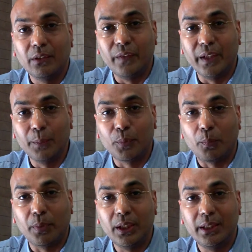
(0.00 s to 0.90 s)
very
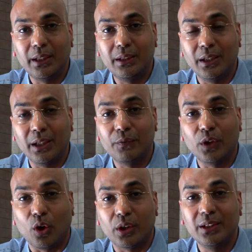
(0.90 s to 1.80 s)
properly that none of
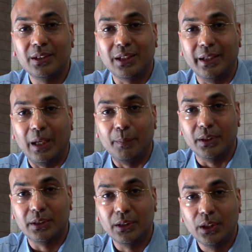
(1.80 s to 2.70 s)
the organs are
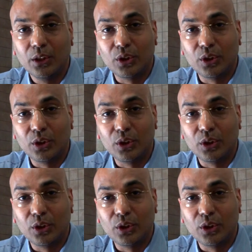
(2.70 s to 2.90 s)
damaged.